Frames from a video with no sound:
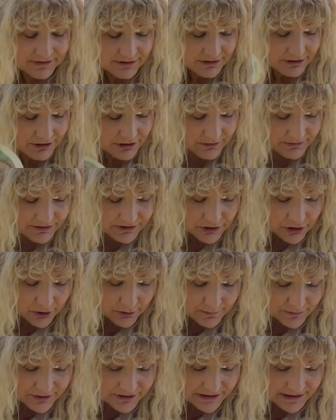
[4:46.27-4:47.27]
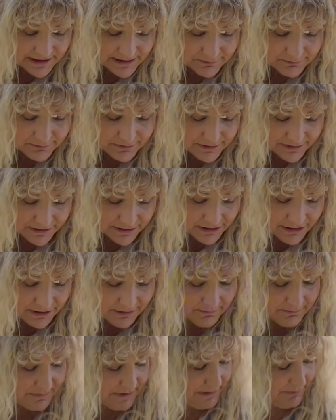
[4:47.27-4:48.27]
you know it's almost like when
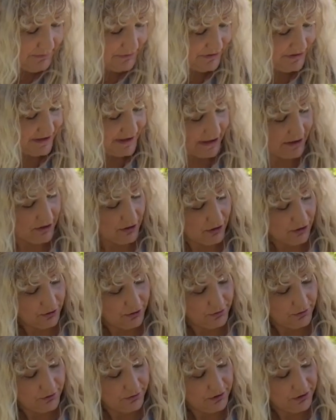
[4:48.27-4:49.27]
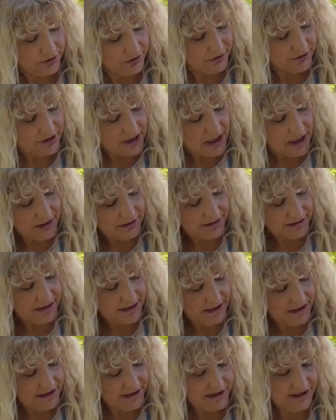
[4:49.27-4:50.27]
people say oh you know the
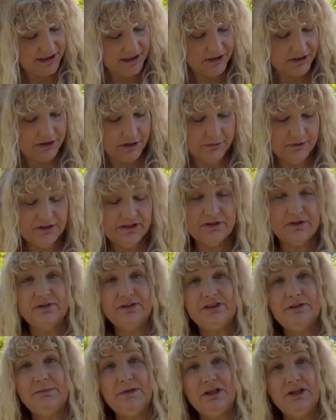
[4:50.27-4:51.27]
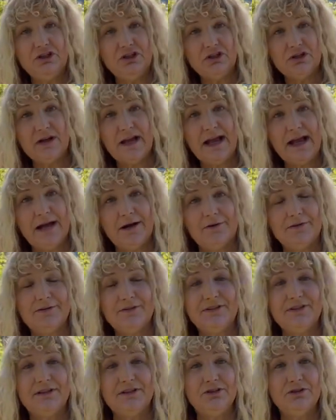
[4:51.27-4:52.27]
holidays it's always going to be at your
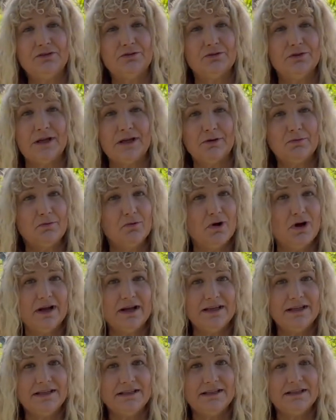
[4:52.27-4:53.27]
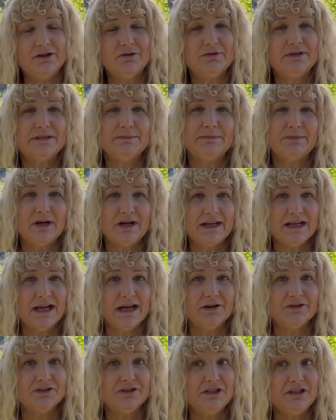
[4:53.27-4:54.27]
house and you're like why is it always my
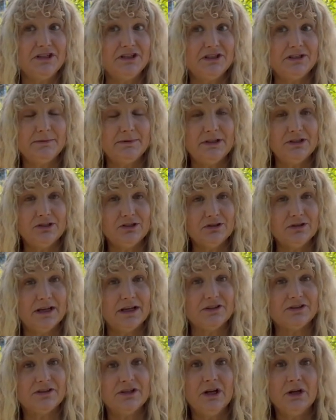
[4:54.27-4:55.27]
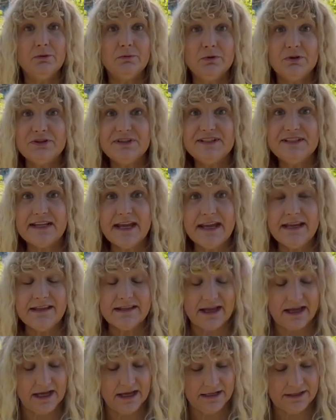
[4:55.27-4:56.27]
house it needs to be at your house well say
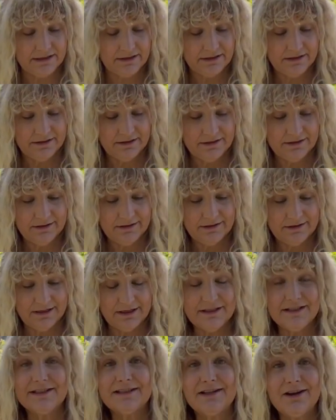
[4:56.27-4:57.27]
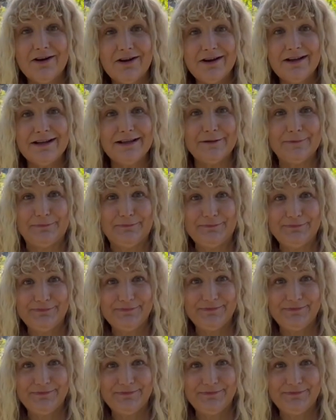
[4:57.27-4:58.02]
that it's time